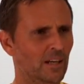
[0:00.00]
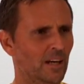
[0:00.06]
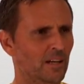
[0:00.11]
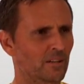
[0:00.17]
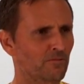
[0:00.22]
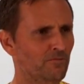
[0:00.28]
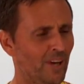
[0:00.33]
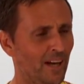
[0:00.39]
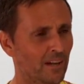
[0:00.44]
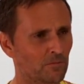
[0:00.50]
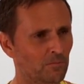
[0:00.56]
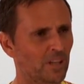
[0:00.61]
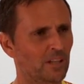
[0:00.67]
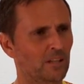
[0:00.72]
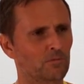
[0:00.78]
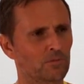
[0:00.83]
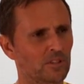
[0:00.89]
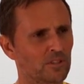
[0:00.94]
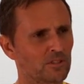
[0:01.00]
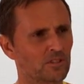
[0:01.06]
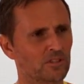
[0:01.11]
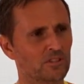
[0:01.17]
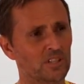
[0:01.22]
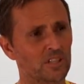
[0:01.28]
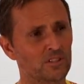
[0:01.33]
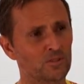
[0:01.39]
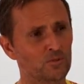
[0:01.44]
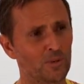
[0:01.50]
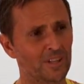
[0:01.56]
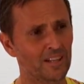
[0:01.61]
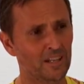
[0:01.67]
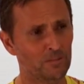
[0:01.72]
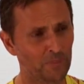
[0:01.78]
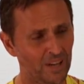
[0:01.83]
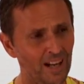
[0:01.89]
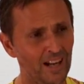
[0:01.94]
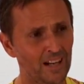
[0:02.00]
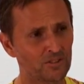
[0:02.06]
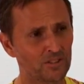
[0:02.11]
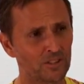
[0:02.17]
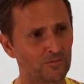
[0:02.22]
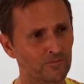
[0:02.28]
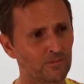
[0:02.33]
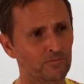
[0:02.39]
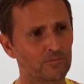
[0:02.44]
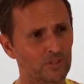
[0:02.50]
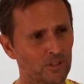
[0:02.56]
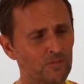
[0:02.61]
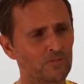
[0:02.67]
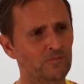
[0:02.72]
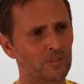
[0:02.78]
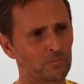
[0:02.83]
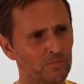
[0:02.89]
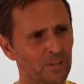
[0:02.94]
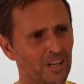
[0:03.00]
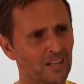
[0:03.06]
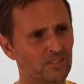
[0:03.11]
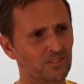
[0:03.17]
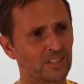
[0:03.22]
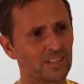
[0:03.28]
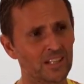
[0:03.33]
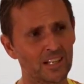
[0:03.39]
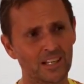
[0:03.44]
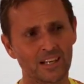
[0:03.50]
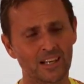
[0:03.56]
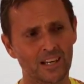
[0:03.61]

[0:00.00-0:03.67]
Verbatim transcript: And in fact, many religious leaders, when they pass, I've observed them passing,